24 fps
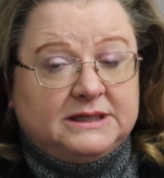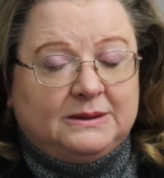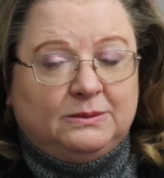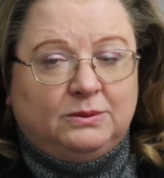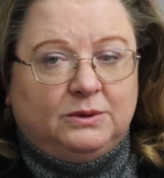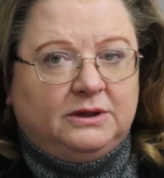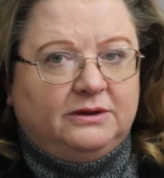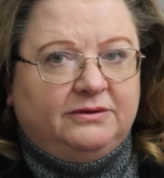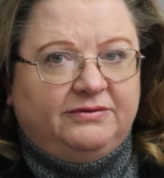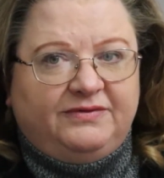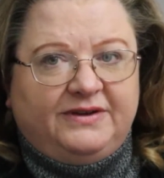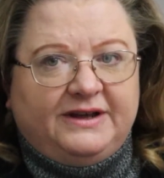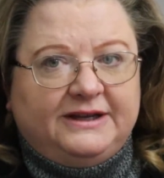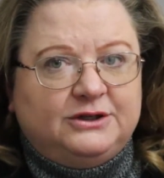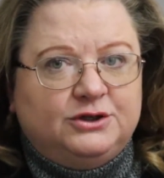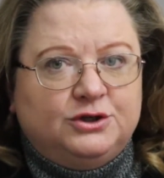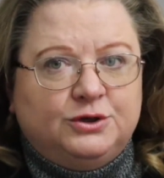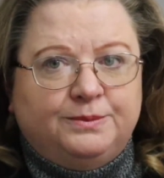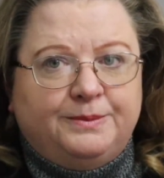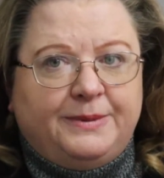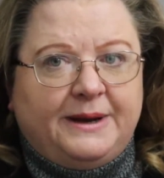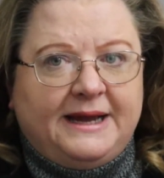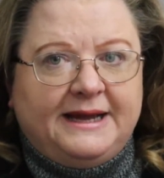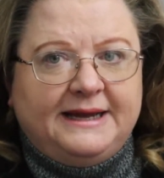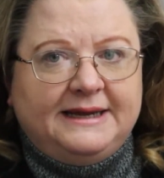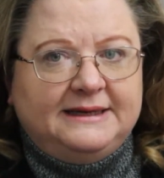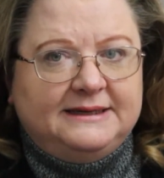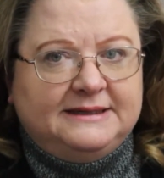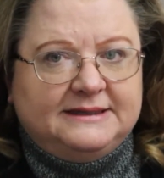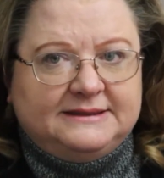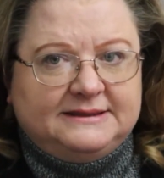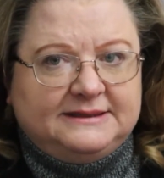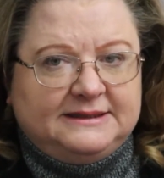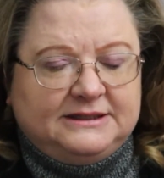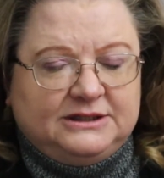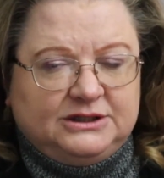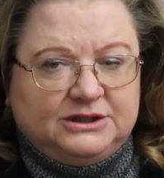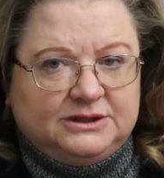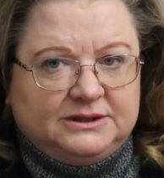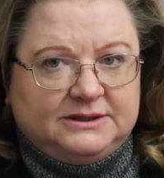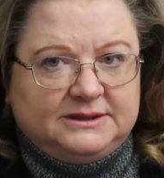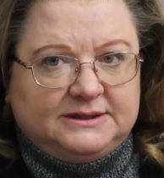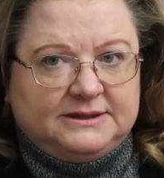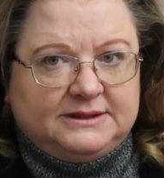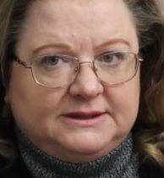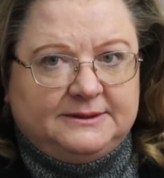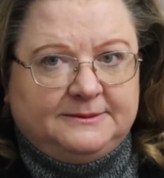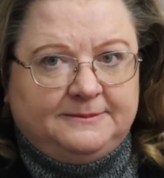It will affect your buying
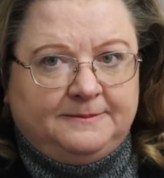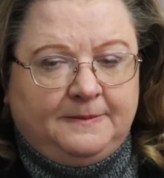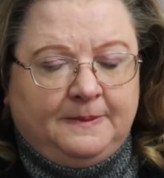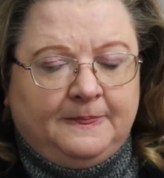decisions.